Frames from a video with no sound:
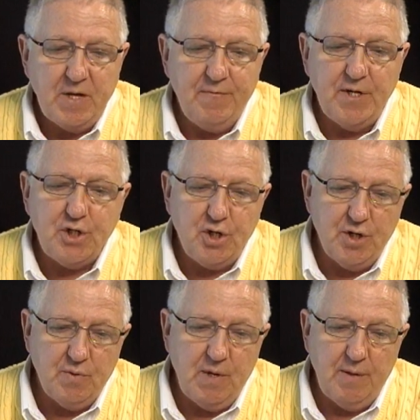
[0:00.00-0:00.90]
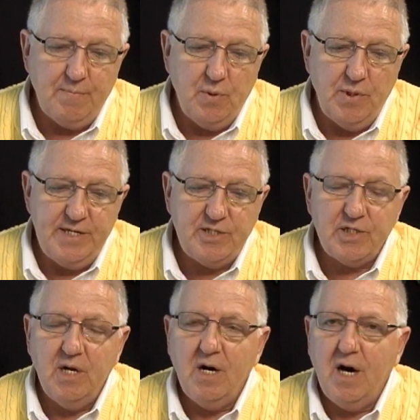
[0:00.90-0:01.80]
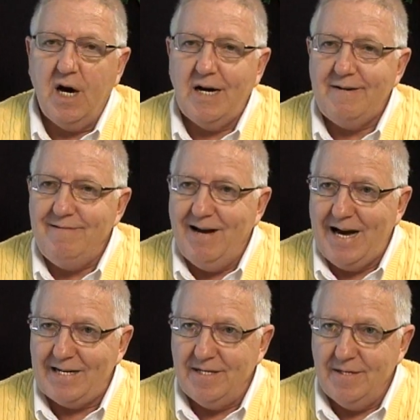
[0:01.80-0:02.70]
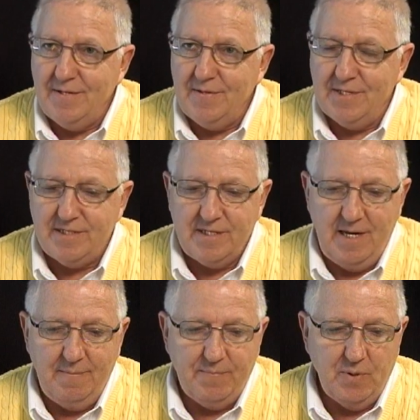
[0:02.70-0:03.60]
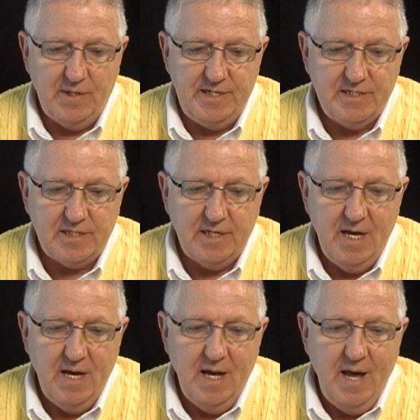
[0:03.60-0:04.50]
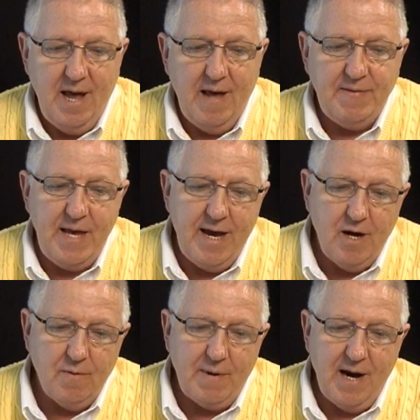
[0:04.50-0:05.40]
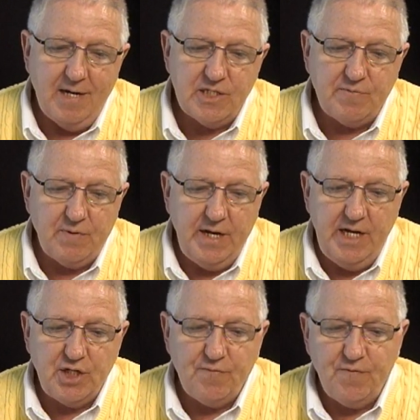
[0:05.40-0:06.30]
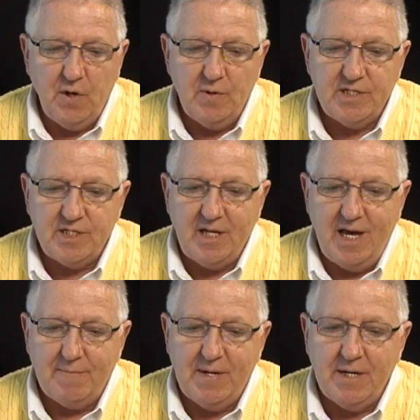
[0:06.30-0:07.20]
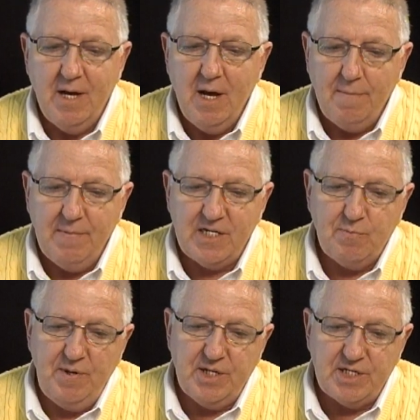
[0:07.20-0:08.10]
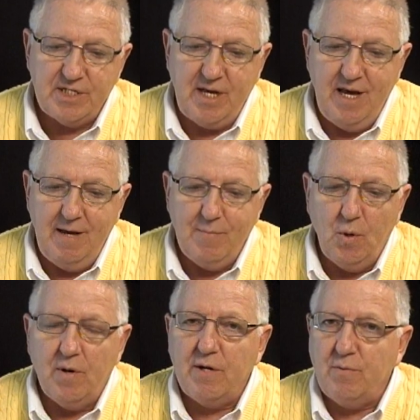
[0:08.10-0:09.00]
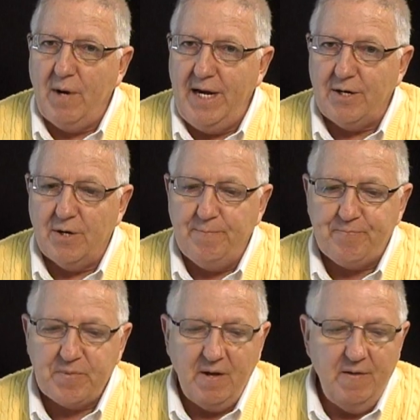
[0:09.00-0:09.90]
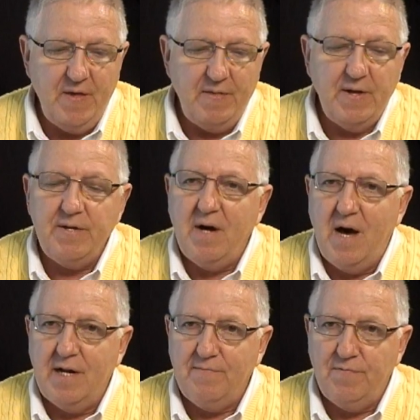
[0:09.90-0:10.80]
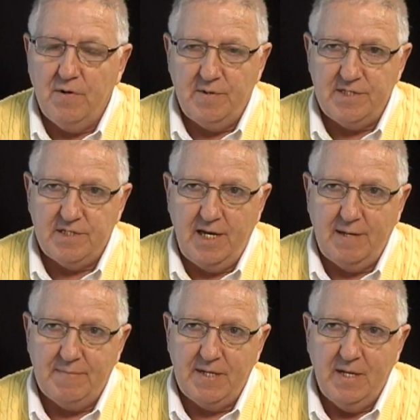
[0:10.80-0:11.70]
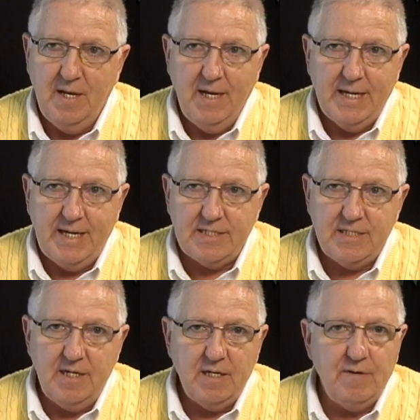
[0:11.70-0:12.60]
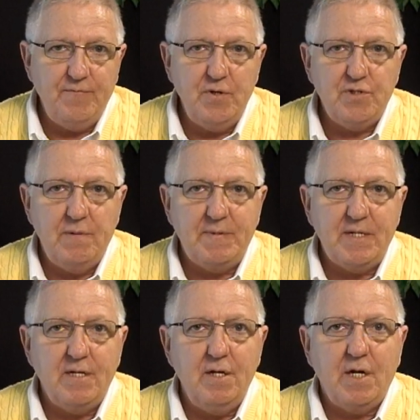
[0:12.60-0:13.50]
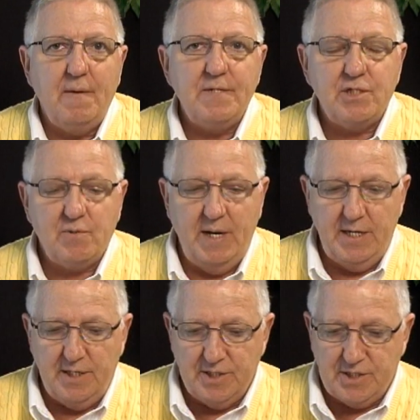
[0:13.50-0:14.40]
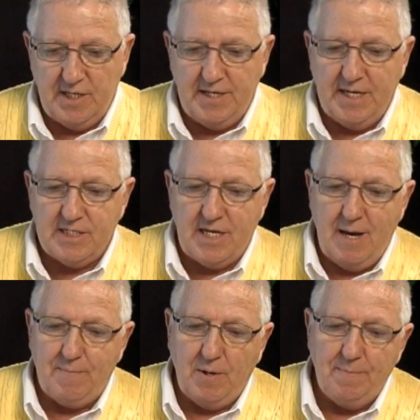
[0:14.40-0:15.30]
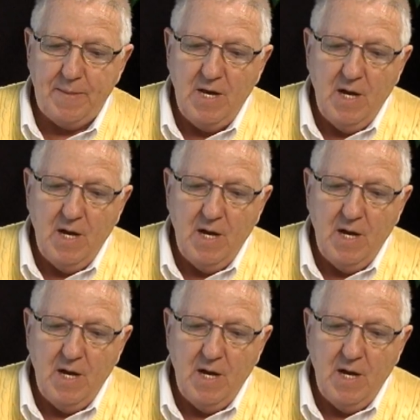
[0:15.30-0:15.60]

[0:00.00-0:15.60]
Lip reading: The turnaround points are not the same points. And the air miles for each flown segment must be the same or greater than the non-flown segment. Gets a little confusing, but look on the screen and you'll see the example.